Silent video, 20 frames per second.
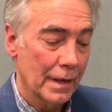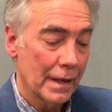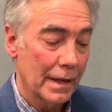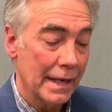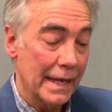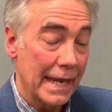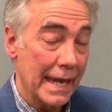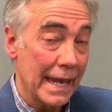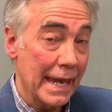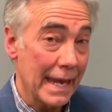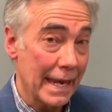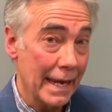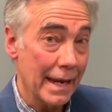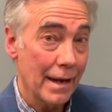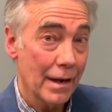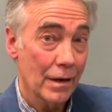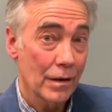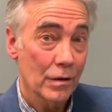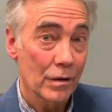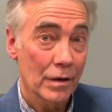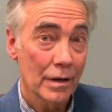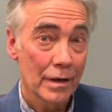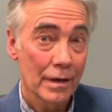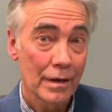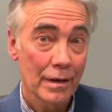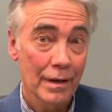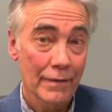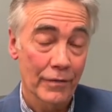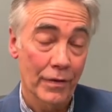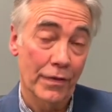He,
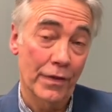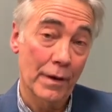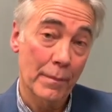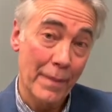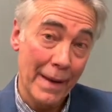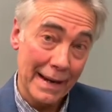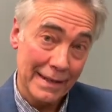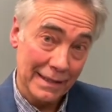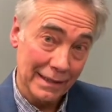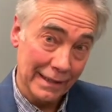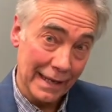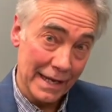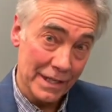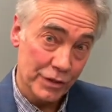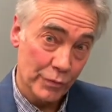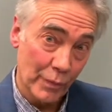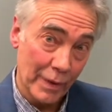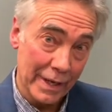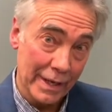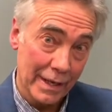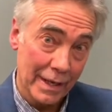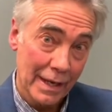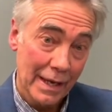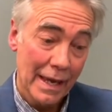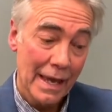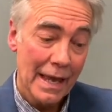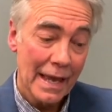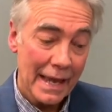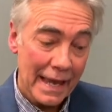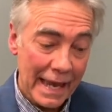if you think back to last week,
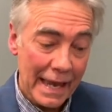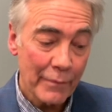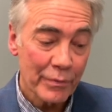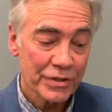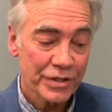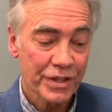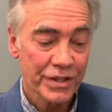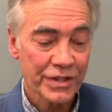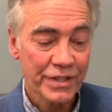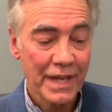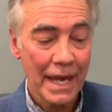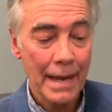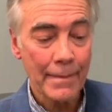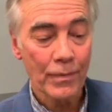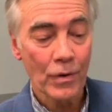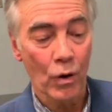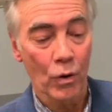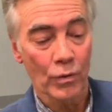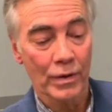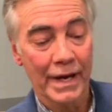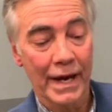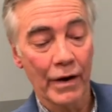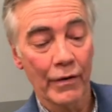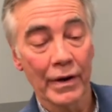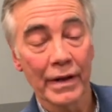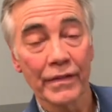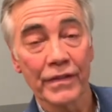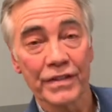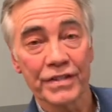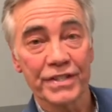he was the scapegoat
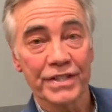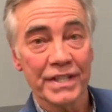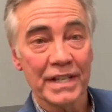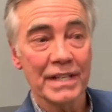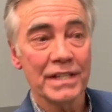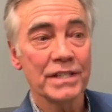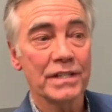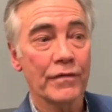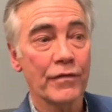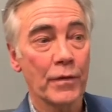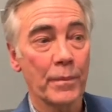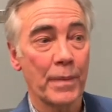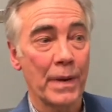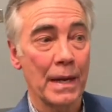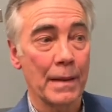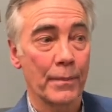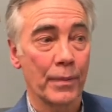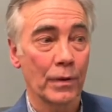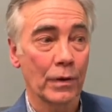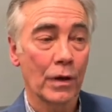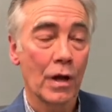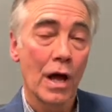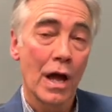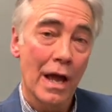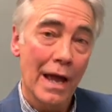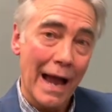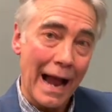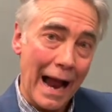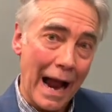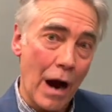carrying the sins of the people
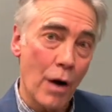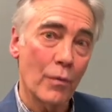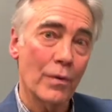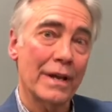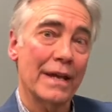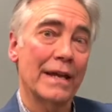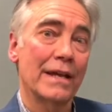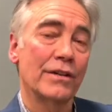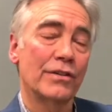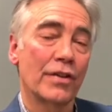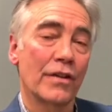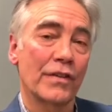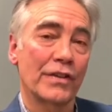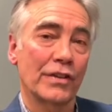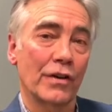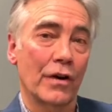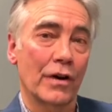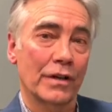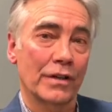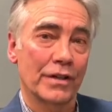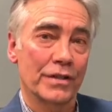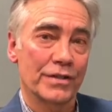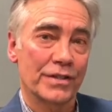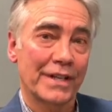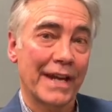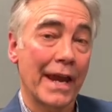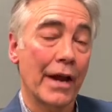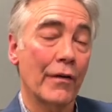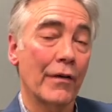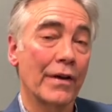out into the darkness,
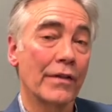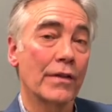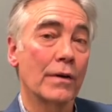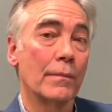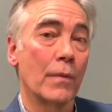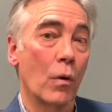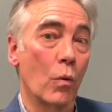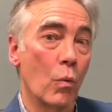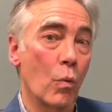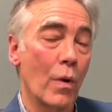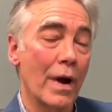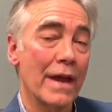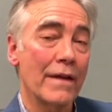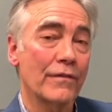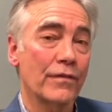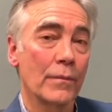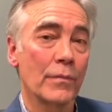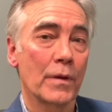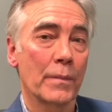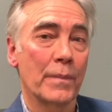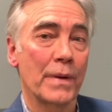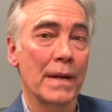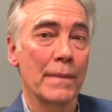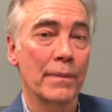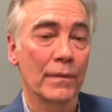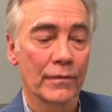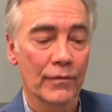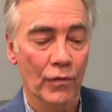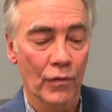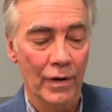carrying them away from the
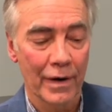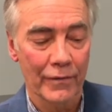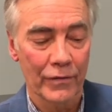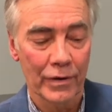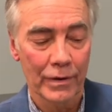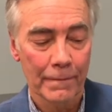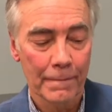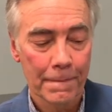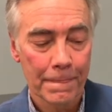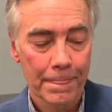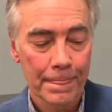people forever.